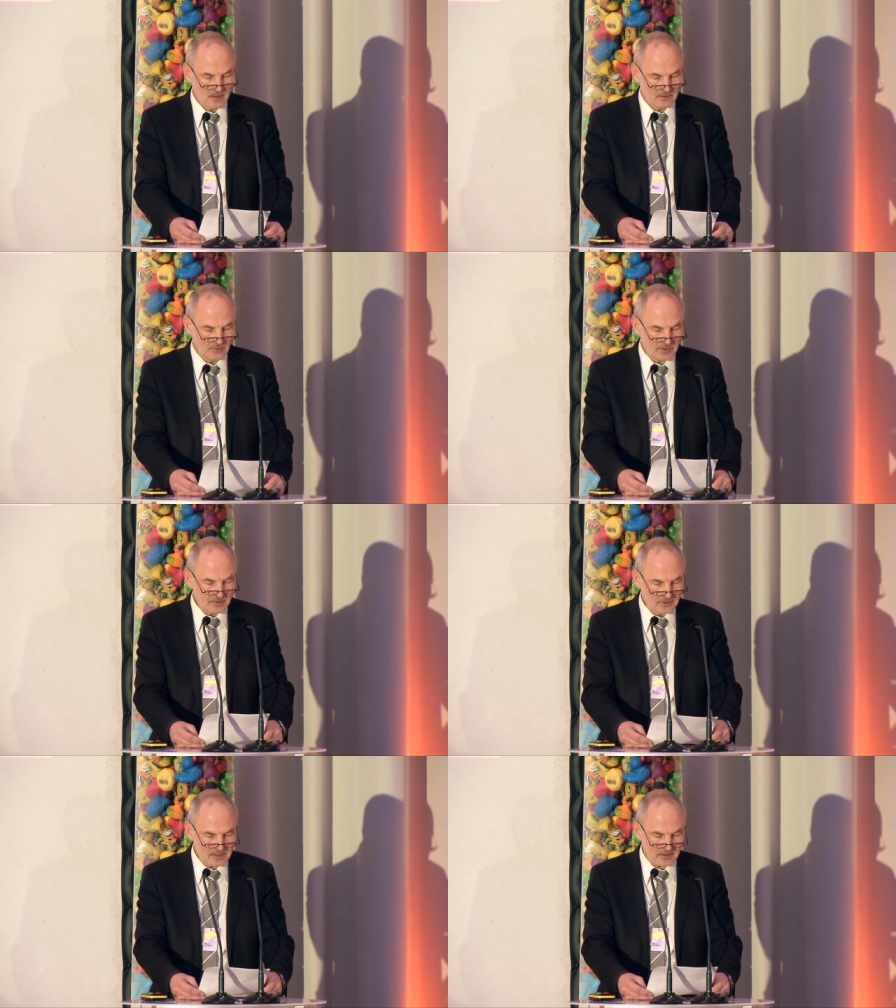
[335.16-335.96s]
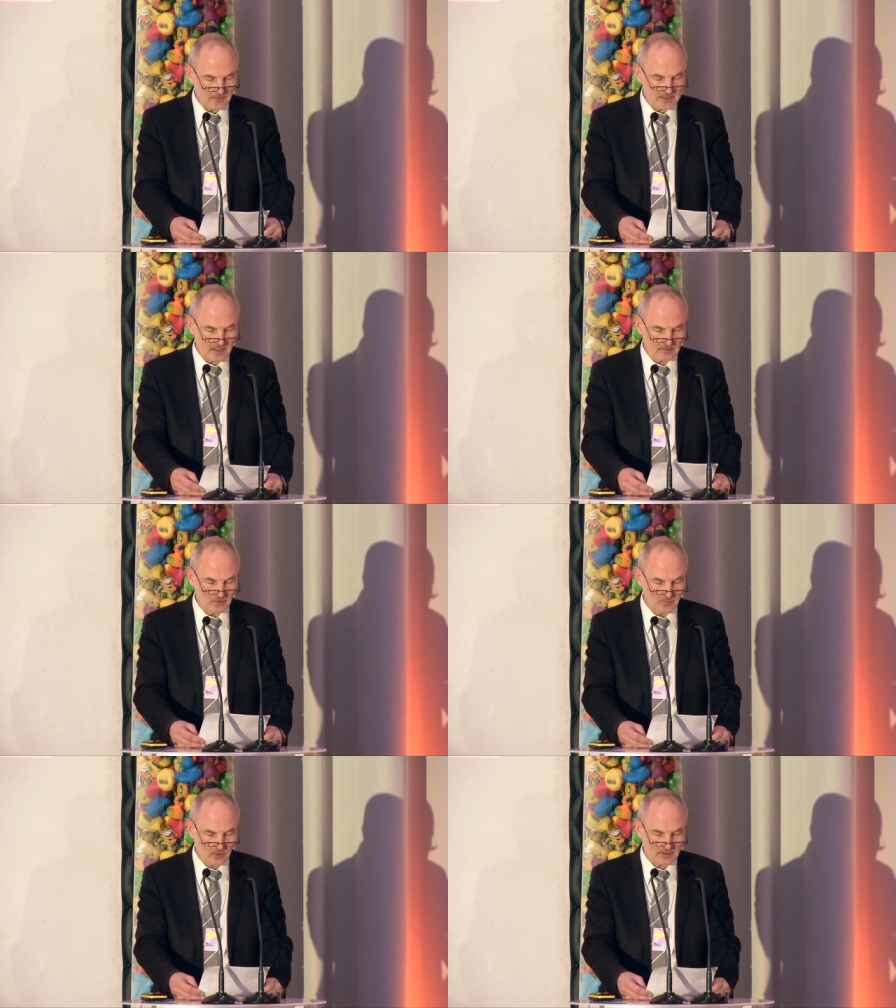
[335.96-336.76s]
During UNICEF
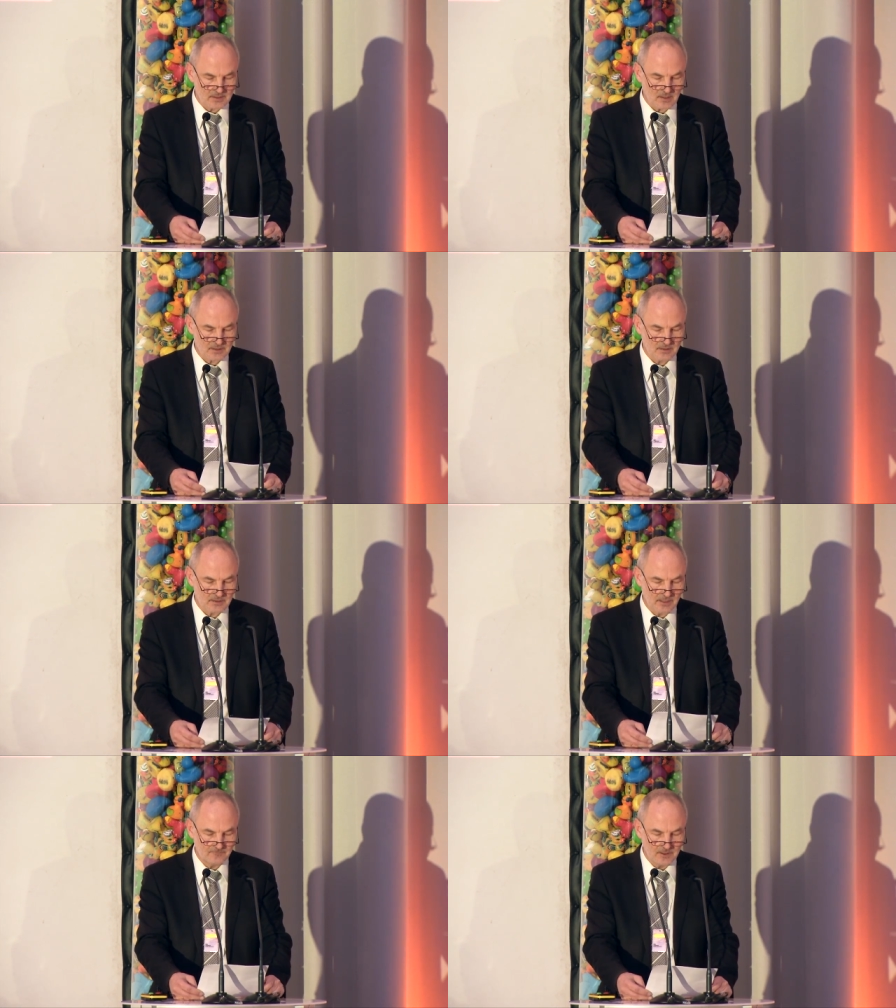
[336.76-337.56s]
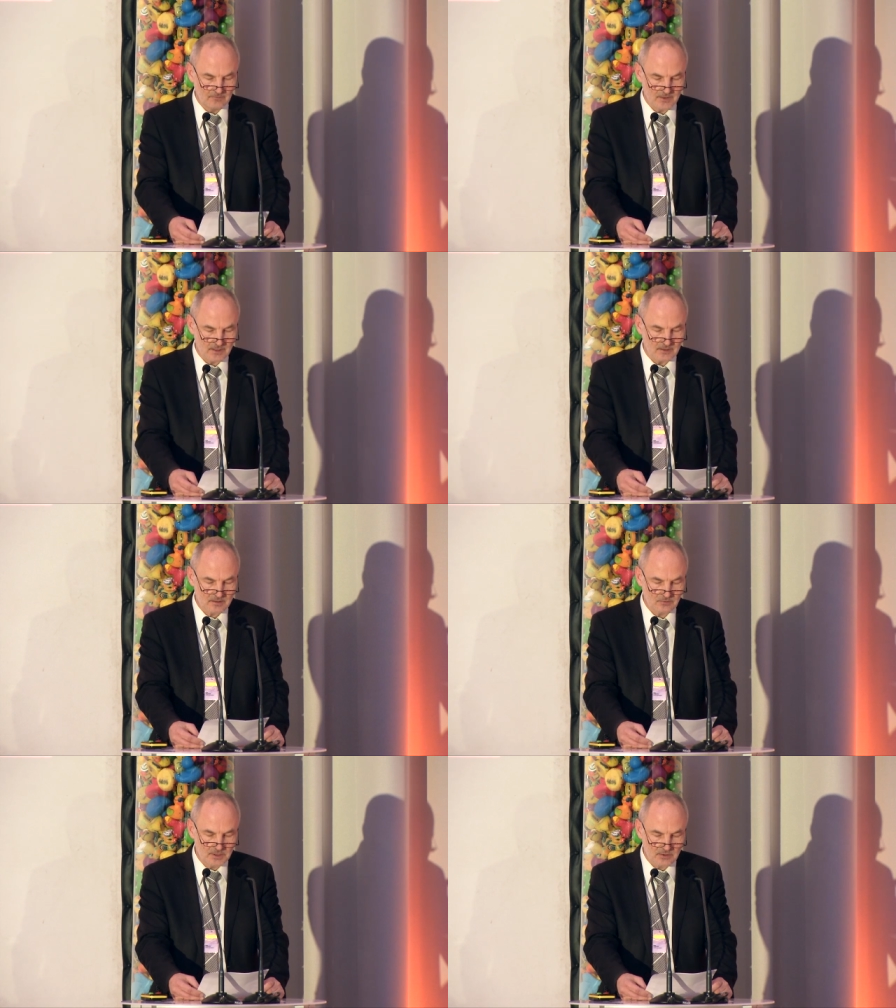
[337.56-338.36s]
Executive Board discussions and field
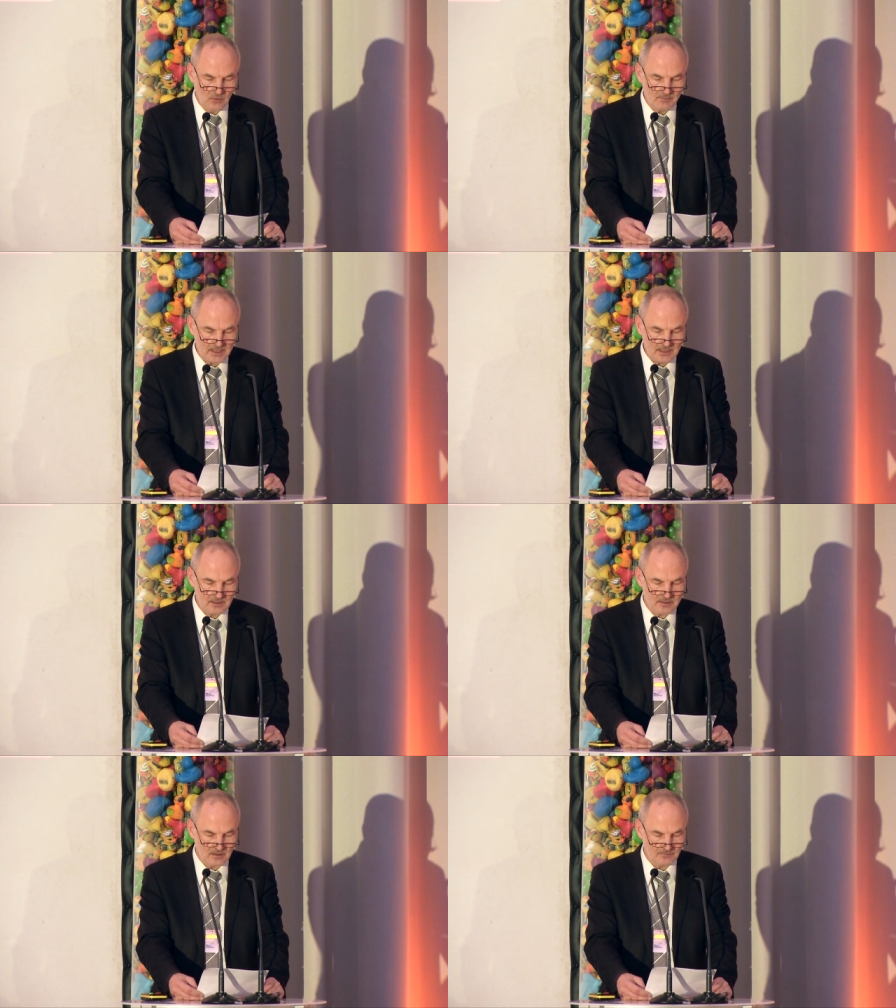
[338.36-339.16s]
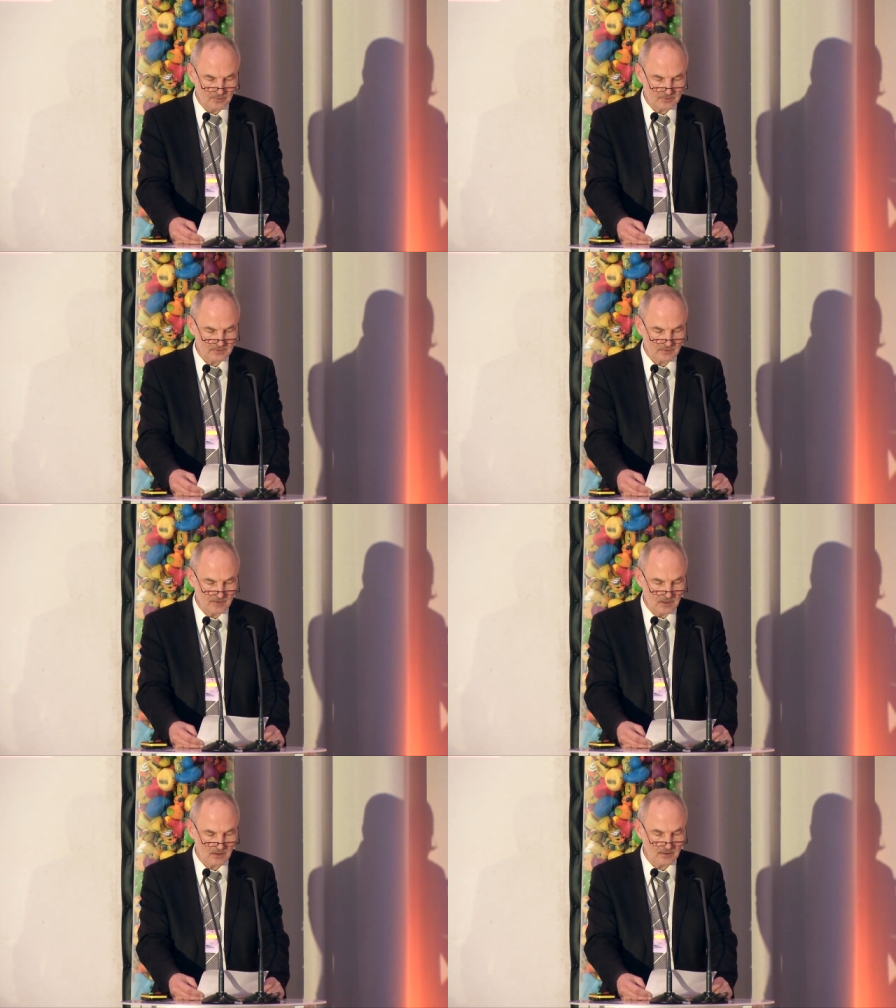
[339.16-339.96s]
visits, we saw many examples of
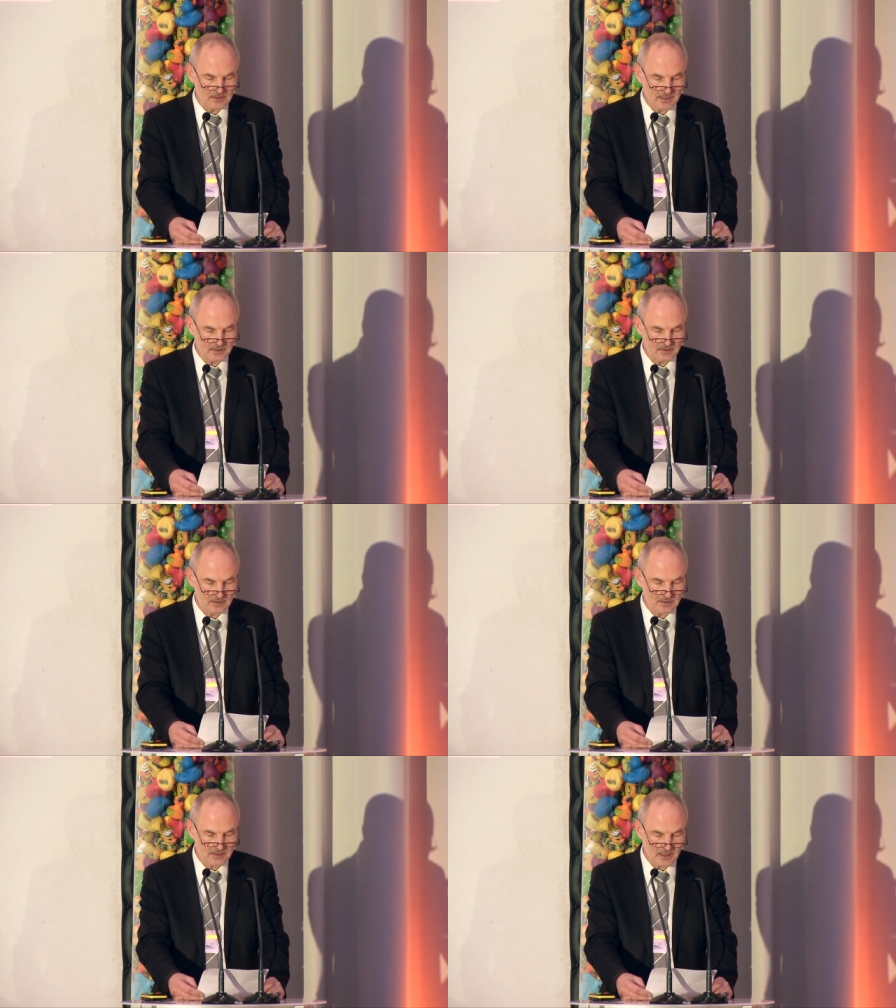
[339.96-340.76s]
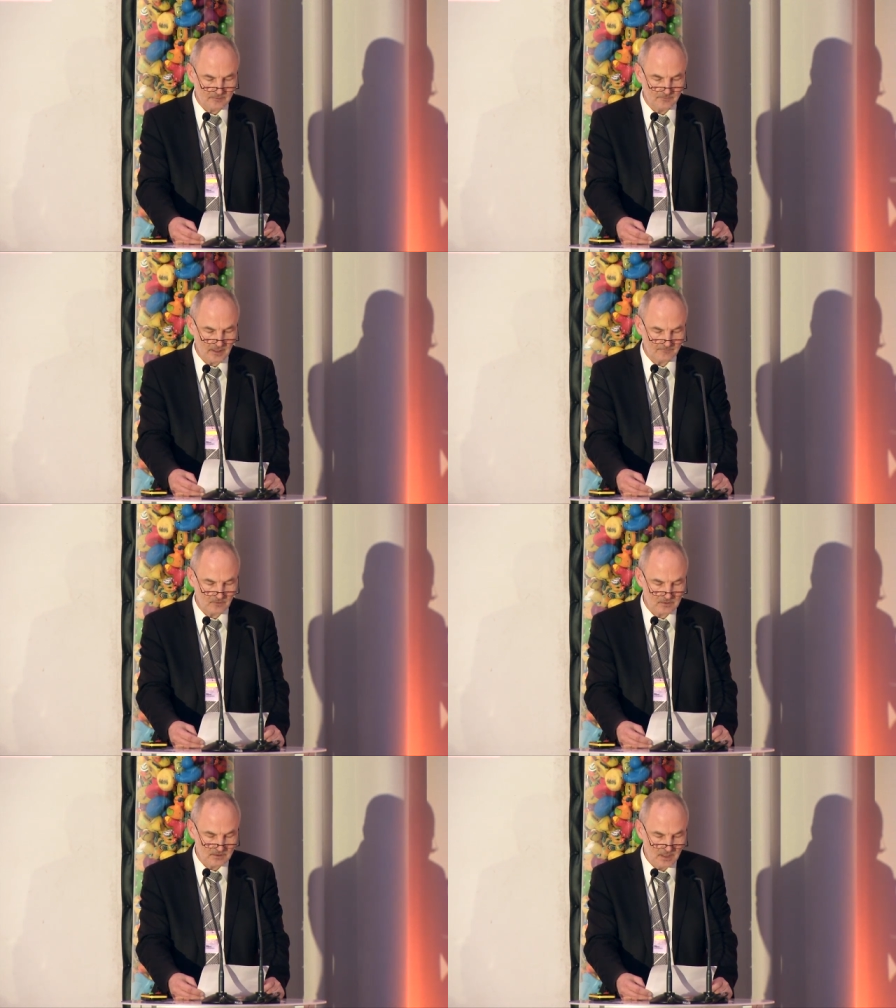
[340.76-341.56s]
the organization's successful
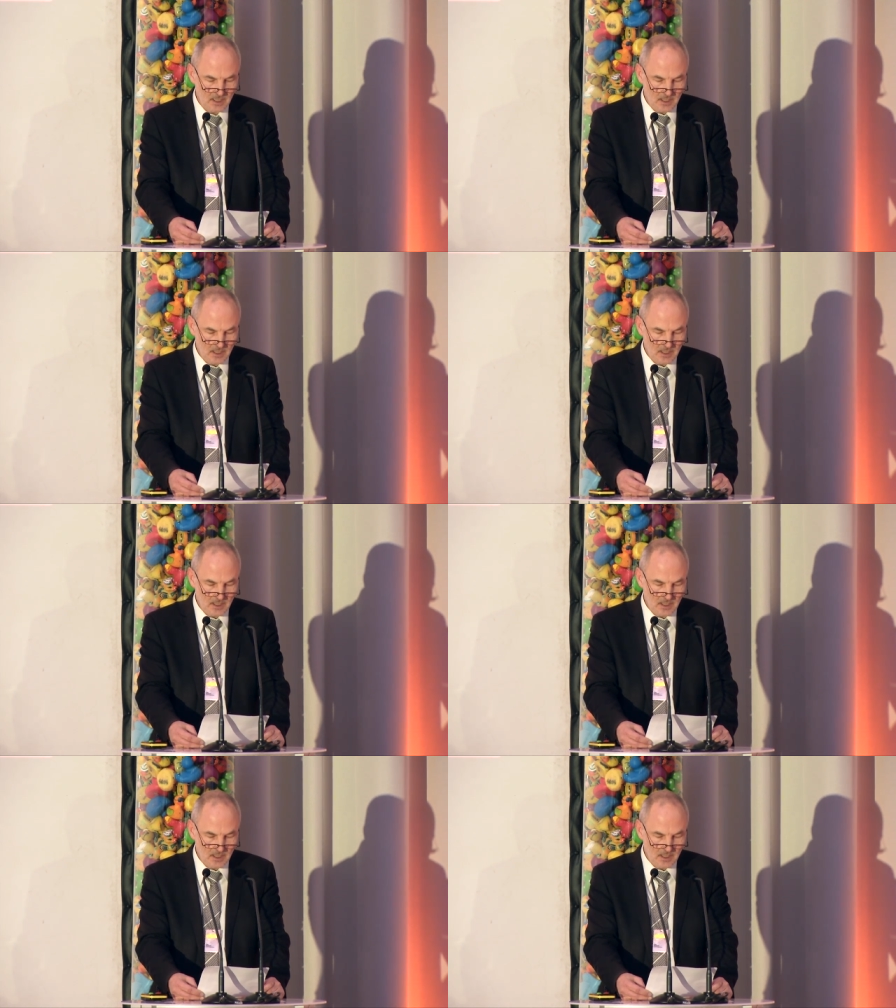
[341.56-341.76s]
efforts